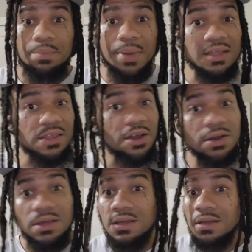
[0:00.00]
Big
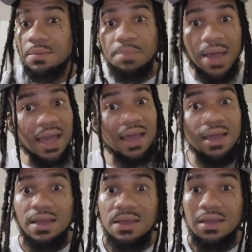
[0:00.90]
30,
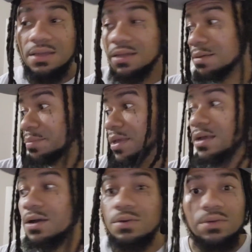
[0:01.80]
Bag, Lil
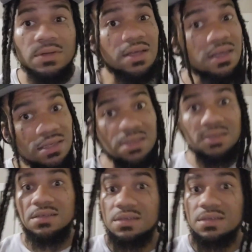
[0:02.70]
Migo, Youngster.